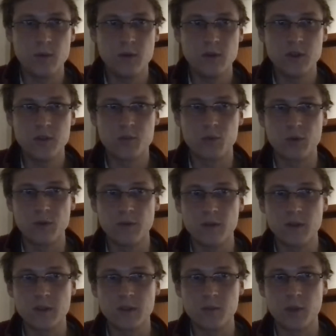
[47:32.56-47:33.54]
can just
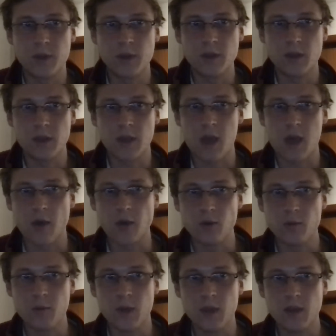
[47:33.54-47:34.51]
briefly explain like how you
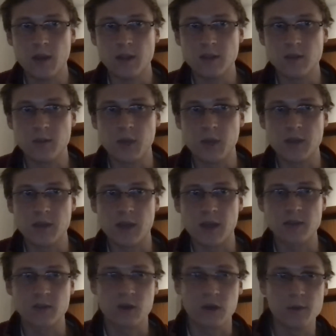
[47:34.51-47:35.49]
made NCBI
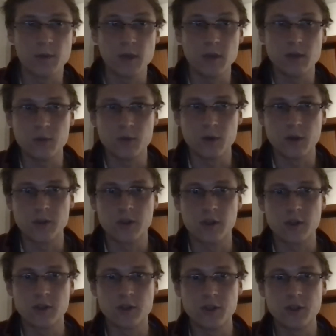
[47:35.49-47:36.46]
taxonomy into an
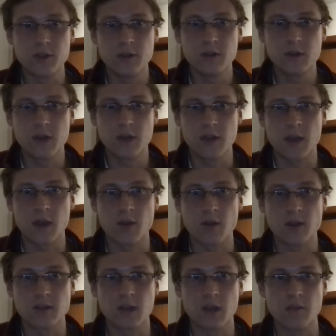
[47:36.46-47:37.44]
ontology, and like how
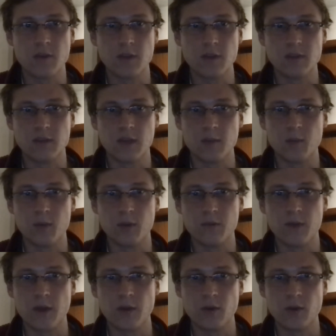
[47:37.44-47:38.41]
that's kind of an example of
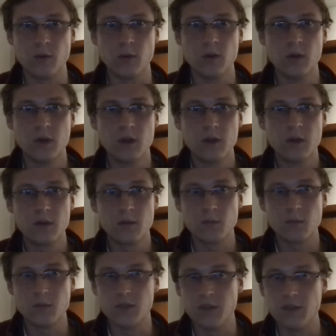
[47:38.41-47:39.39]
how you
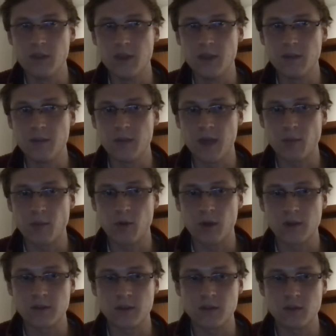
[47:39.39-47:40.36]
did that
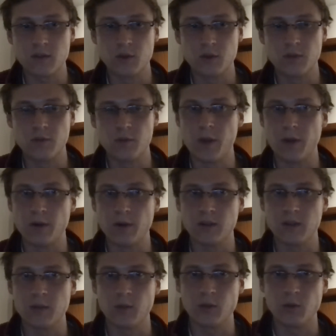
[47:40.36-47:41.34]
process, or do you have a better
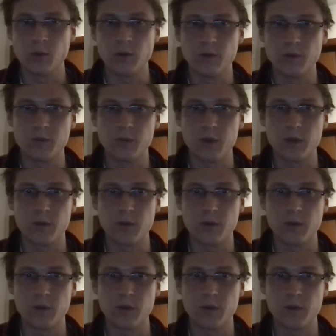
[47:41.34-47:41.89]
example you want to respond